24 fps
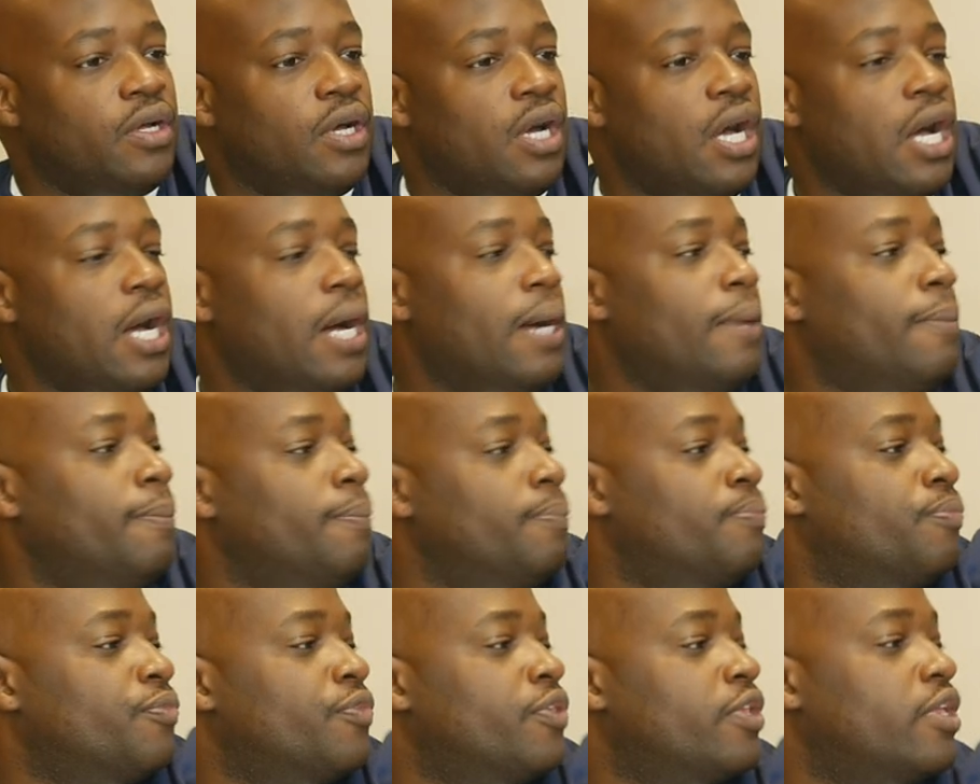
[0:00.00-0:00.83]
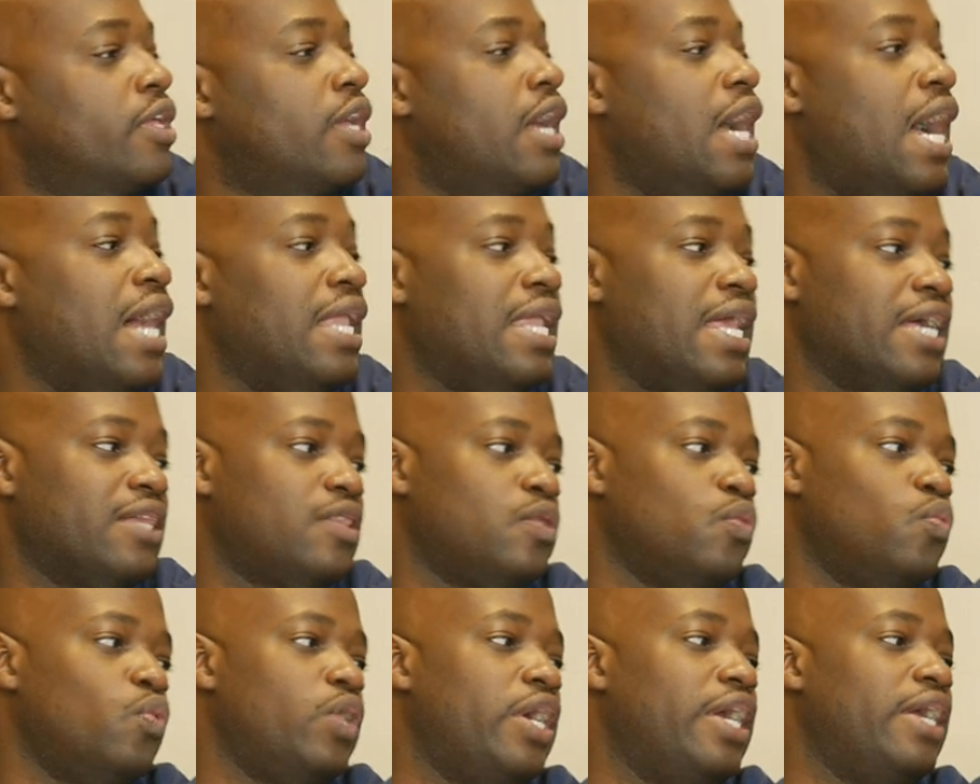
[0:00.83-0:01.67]
I like
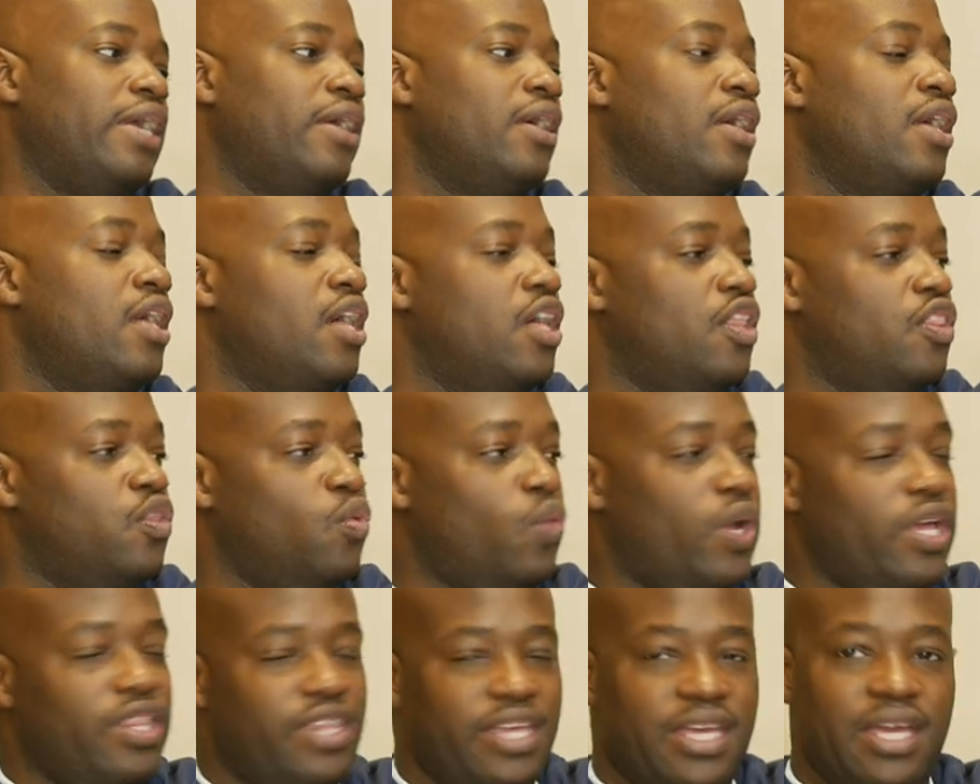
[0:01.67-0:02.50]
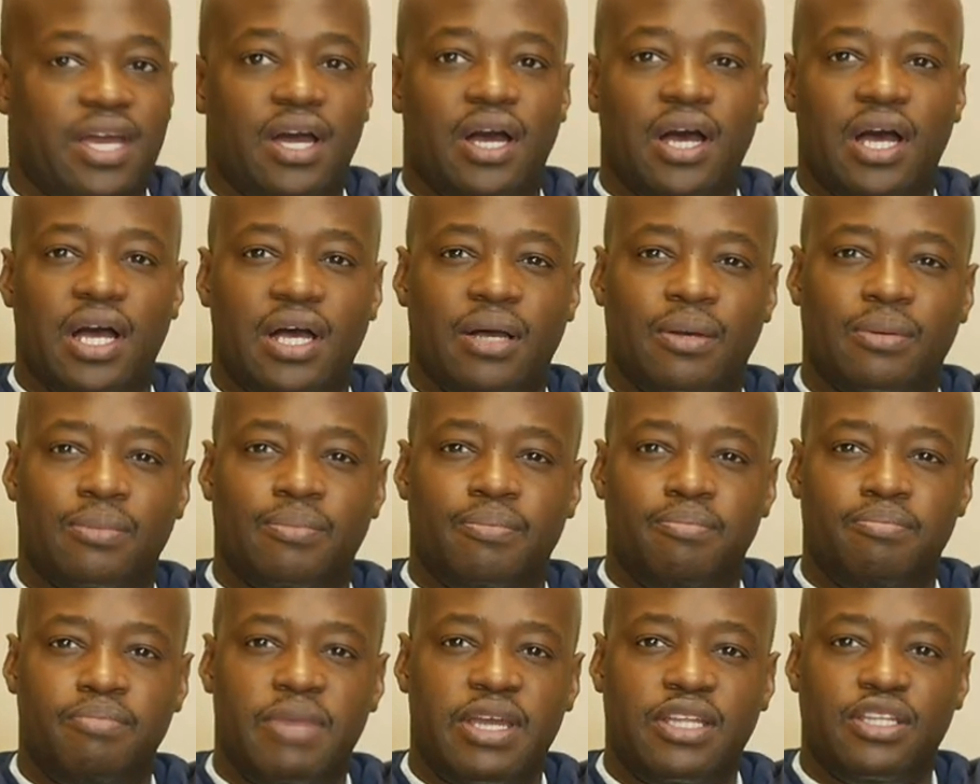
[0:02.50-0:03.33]
the way they
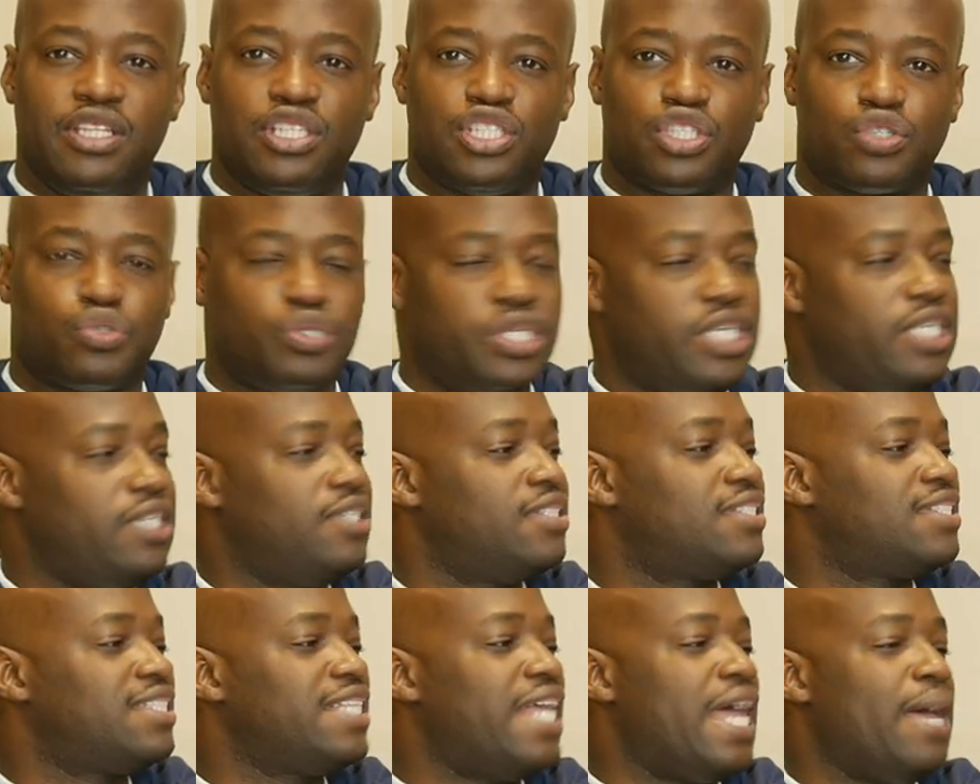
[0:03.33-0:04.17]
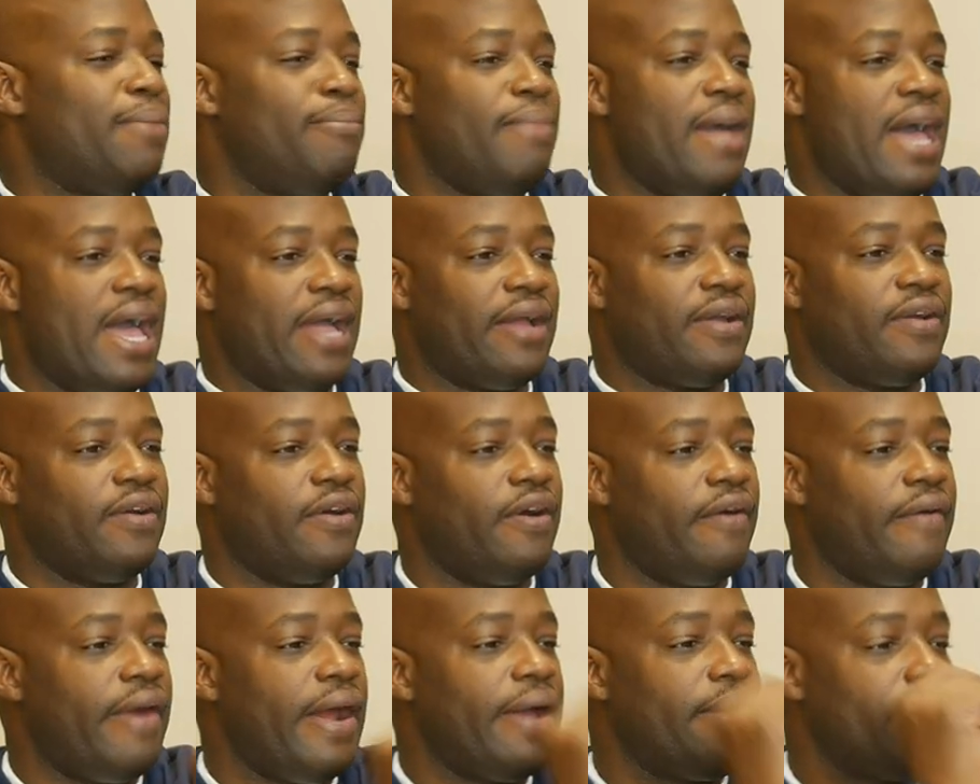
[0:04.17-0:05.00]
made the screen slant back,
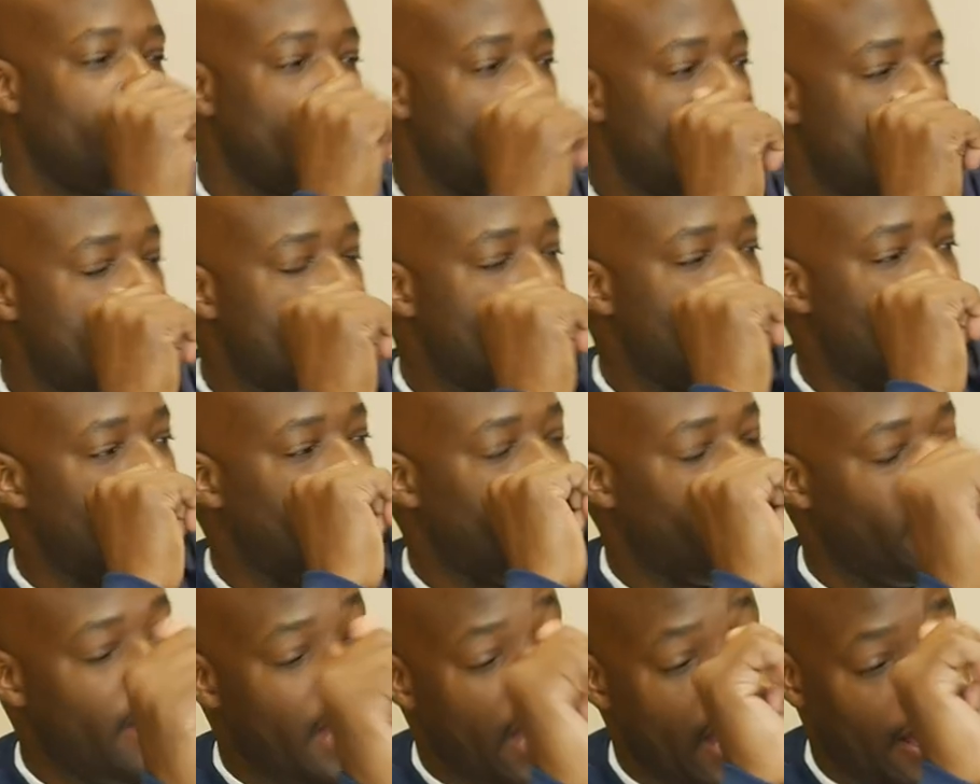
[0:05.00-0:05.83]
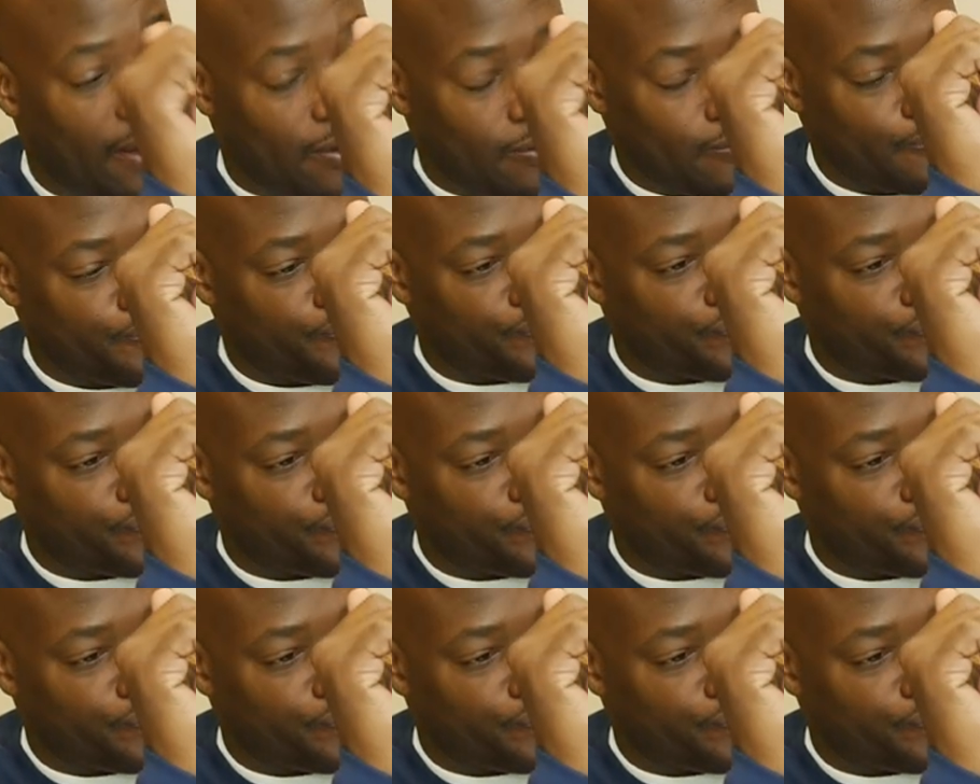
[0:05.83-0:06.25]
all right? Now,